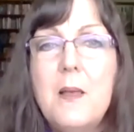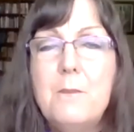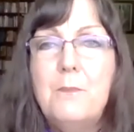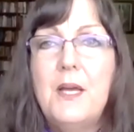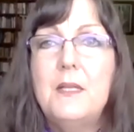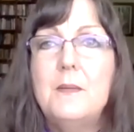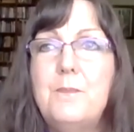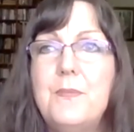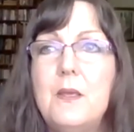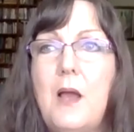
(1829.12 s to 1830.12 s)
But
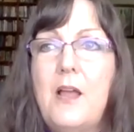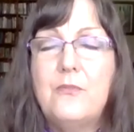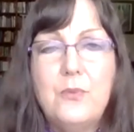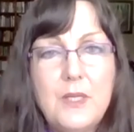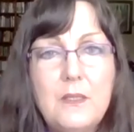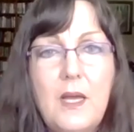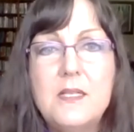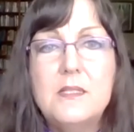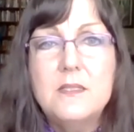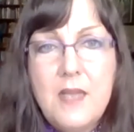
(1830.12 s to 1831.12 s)
I've
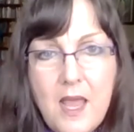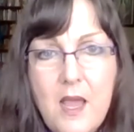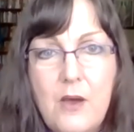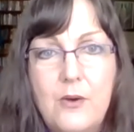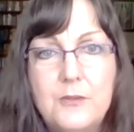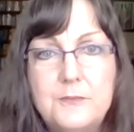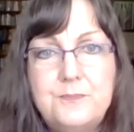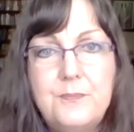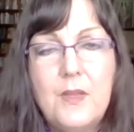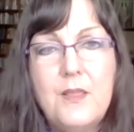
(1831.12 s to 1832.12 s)
realized now
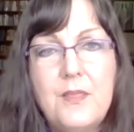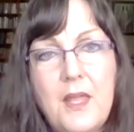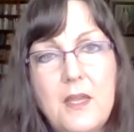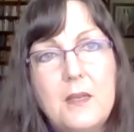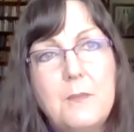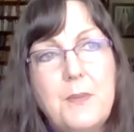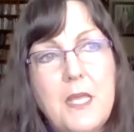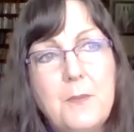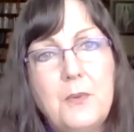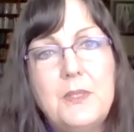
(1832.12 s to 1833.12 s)
that
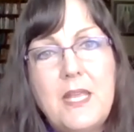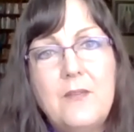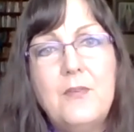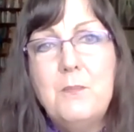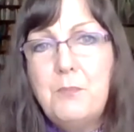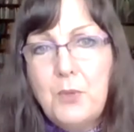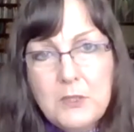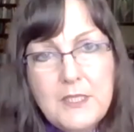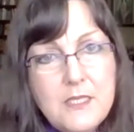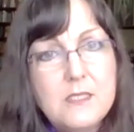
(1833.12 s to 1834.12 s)
people, even
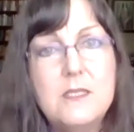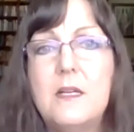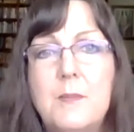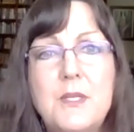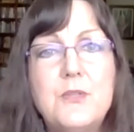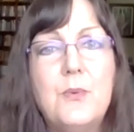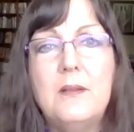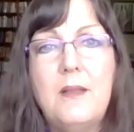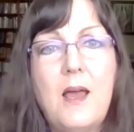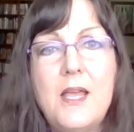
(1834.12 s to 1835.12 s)
bullies that come into our
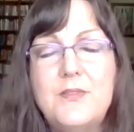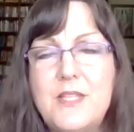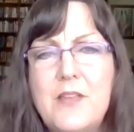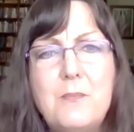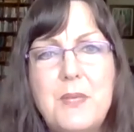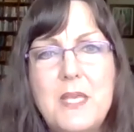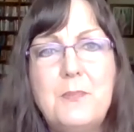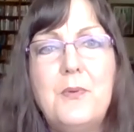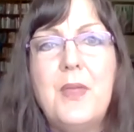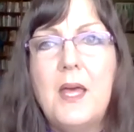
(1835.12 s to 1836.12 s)
lives, even
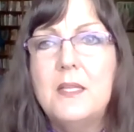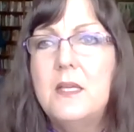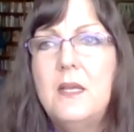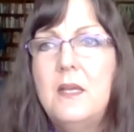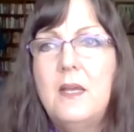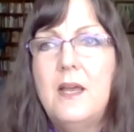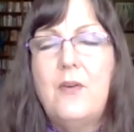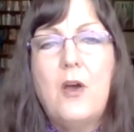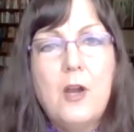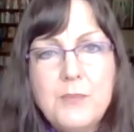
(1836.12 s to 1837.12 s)
people that have
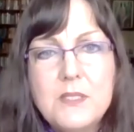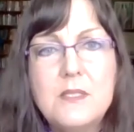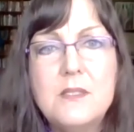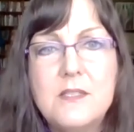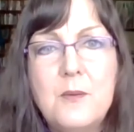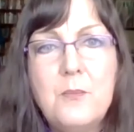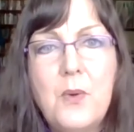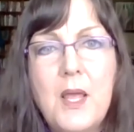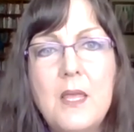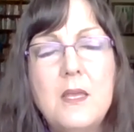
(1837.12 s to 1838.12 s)
harmed us in some
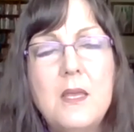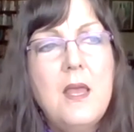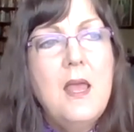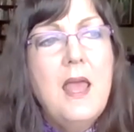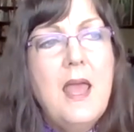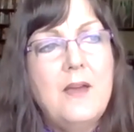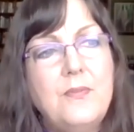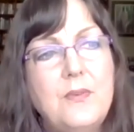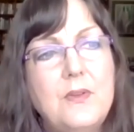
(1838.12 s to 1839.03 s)
way, have